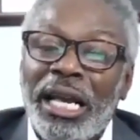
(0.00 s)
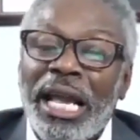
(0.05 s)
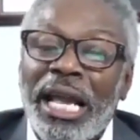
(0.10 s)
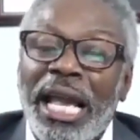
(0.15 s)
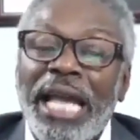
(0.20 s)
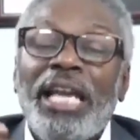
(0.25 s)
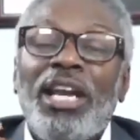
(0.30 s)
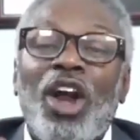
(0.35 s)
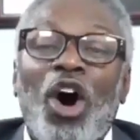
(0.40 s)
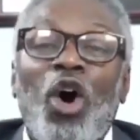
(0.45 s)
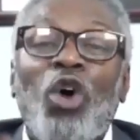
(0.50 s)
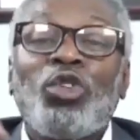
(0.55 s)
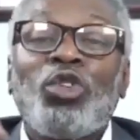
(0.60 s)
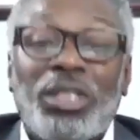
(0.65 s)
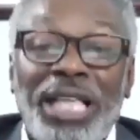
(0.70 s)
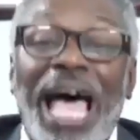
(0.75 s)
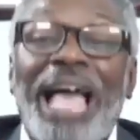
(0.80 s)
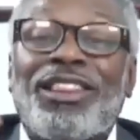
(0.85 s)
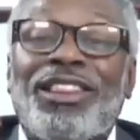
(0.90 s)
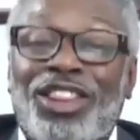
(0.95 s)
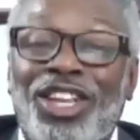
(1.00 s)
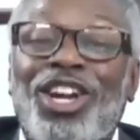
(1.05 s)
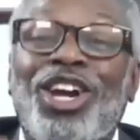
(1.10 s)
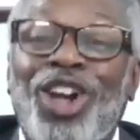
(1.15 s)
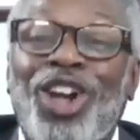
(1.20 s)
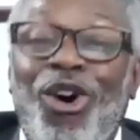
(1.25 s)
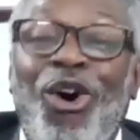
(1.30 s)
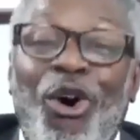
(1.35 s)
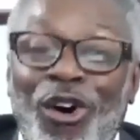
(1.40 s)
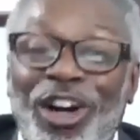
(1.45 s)
he knows that the
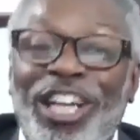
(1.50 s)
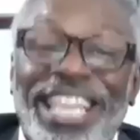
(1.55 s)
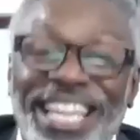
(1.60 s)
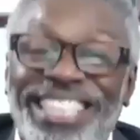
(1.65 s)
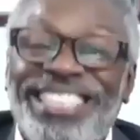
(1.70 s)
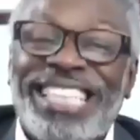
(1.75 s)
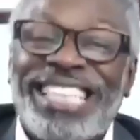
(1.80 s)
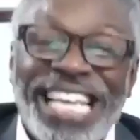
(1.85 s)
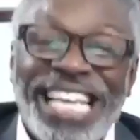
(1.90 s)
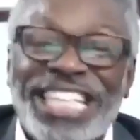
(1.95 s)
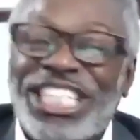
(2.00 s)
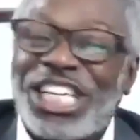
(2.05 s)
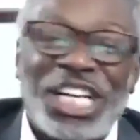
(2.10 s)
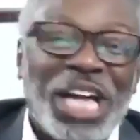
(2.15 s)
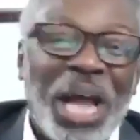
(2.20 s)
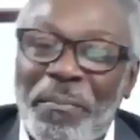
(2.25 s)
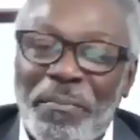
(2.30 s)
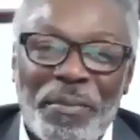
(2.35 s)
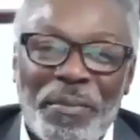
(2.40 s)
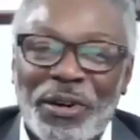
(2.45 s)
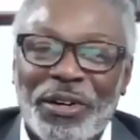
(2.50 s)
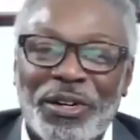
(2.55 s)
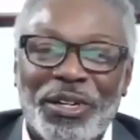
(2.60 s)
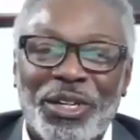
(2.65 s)
Lord is his shepherd.